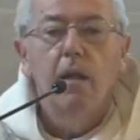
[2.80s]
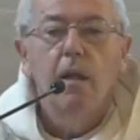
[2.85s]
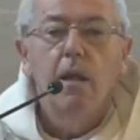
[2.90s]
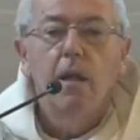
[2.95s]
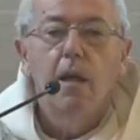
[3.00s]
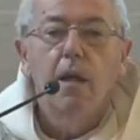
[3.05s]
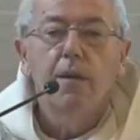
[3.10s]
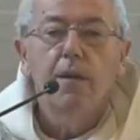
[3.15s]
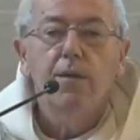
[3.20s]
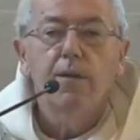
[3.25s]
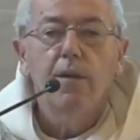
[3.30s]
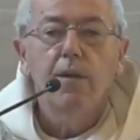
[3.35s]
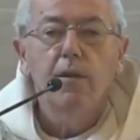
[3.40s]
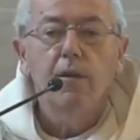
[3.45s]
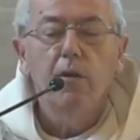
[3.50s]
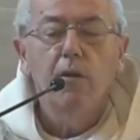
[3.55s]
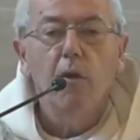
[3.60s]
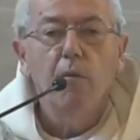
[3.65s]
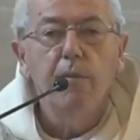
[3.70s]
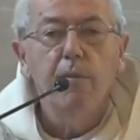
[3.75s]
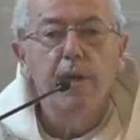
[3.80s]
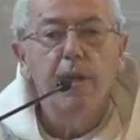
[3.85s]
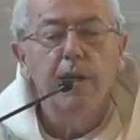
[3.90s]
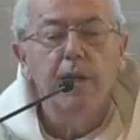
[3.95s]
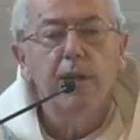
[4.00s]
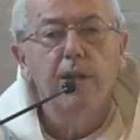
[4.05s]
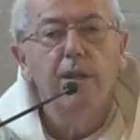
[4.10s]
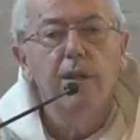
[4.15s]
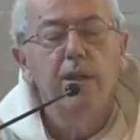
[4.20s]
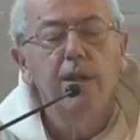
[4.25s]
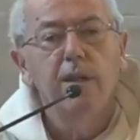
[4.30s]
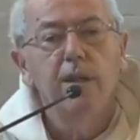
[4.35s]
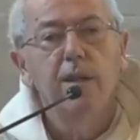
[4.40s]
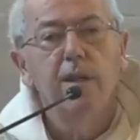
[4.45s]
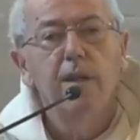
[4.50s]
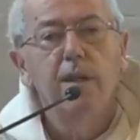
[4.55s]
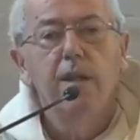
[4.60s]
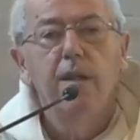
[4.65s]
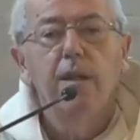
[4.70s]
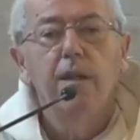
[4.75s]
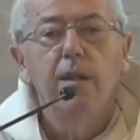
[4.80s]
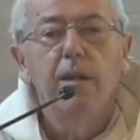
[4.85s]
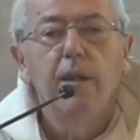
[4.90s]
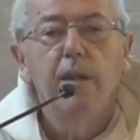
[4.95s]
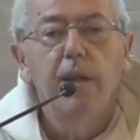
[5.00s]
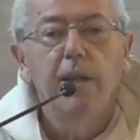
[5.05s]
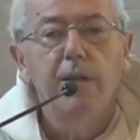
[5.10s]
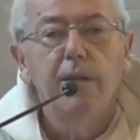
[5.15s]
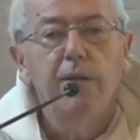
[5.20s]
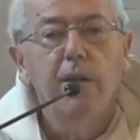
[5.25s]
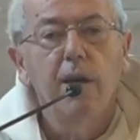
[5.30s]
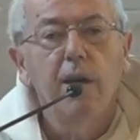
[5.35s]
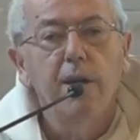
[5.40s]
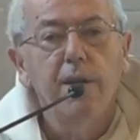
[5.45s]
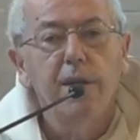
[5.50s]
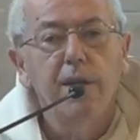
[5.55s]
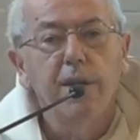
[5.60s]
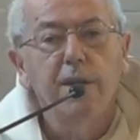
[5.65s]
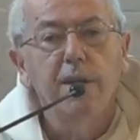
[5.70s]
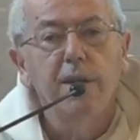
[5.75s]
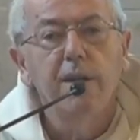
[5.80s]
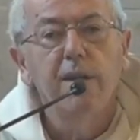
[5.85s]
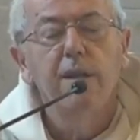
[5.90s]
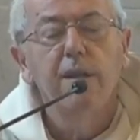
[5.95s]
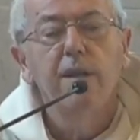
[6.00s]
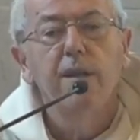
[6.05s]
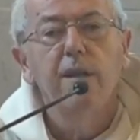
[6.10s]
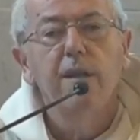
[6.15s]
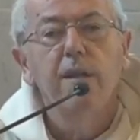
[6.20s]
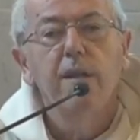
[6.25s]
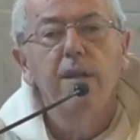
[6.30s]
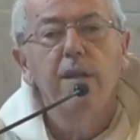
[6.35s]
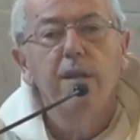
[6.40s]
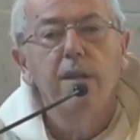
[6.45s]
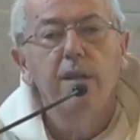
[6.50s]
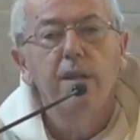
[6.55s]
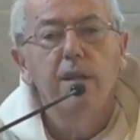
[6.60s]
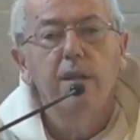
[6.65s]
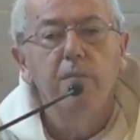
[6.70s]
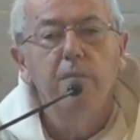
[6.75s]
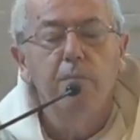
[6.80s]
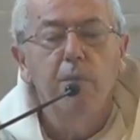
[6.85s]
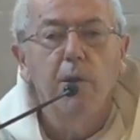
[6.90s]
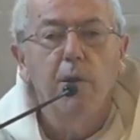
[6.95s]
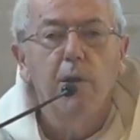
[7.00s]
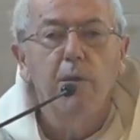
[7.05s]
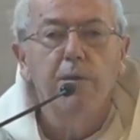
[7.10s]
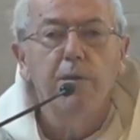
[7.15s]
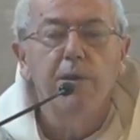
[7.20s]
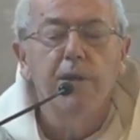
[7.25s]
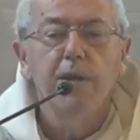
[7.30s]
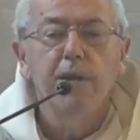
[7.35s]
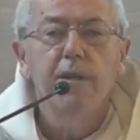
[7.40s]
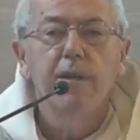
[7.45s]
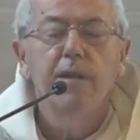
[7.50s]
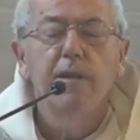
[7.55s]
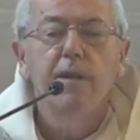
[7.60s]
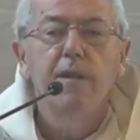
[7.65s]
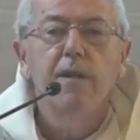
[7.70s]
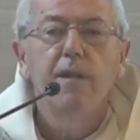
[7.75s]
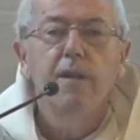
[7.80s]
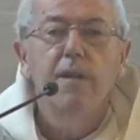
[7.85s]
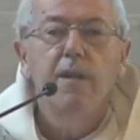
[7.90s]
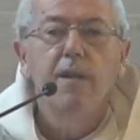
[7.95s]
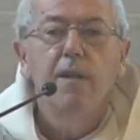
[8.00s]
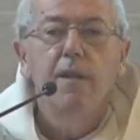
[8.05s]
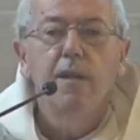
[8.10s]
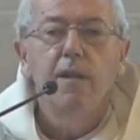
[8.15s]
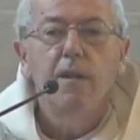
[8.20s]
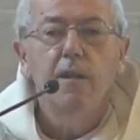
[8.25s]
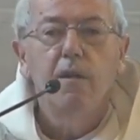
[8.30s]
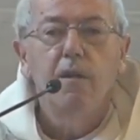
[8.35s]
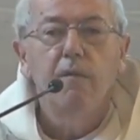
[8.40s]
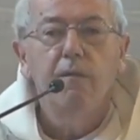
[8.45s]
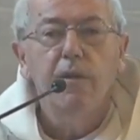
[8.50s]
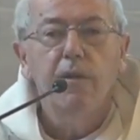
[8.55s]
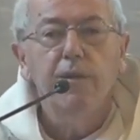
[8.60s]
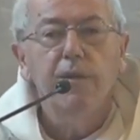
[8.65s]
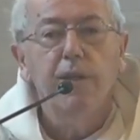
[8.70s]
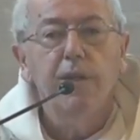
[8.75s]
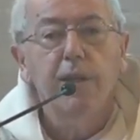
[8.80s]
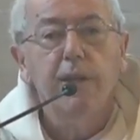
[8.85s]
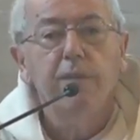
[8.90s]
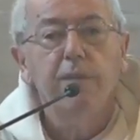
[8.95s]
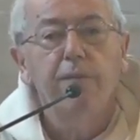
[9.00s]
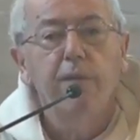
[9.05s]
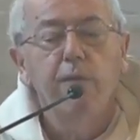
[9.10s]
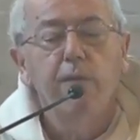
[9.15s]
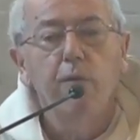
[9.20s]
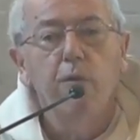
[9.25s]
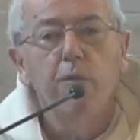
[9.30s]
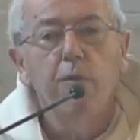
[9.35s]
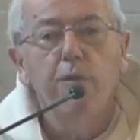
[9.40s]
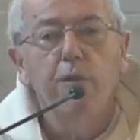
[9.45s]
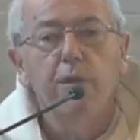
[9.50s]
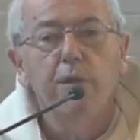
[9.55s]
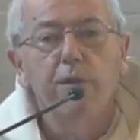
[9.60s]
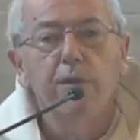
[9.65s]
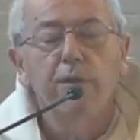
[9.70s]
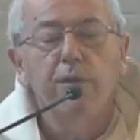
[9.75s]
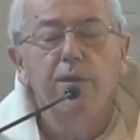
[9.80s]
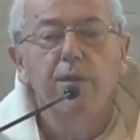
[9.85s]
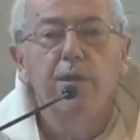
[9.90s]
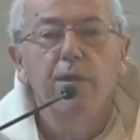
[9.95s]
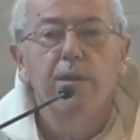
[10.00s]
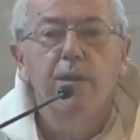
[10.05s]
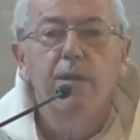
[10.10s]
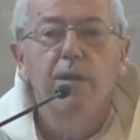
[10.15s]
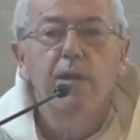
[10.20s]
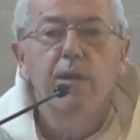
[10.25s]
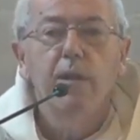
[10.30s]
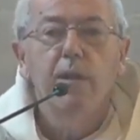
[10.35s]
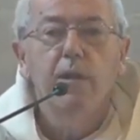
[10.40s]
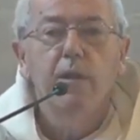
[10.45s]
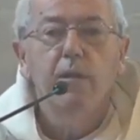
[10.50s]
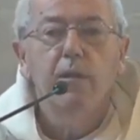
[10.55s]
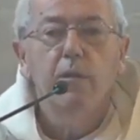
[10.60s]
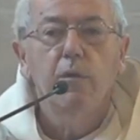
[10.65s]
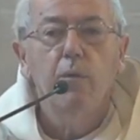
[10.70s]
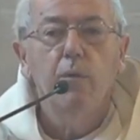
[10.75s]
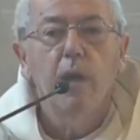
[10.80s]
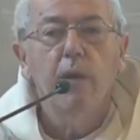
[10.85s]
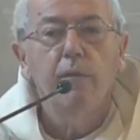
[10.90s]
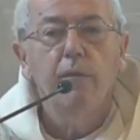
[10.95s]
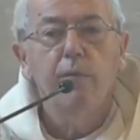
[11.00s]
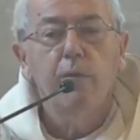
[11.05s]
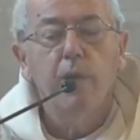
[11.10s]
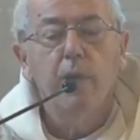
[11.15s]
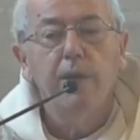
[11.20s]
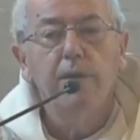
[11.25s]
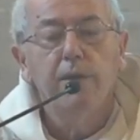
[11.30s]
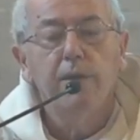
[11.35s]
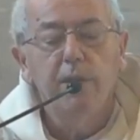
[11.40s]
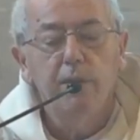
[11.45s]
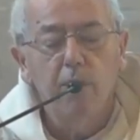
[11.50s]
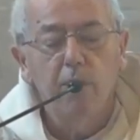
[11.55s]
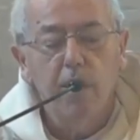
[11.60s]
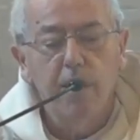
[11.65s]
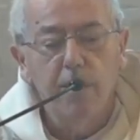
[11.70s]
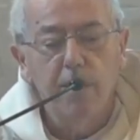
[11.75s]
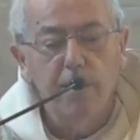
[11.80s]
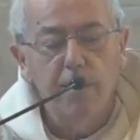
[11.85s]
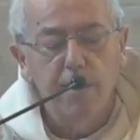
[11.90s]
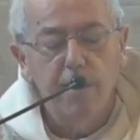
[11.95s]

As St. Dominic lay dying in Bologna on the 6th of August, 1221,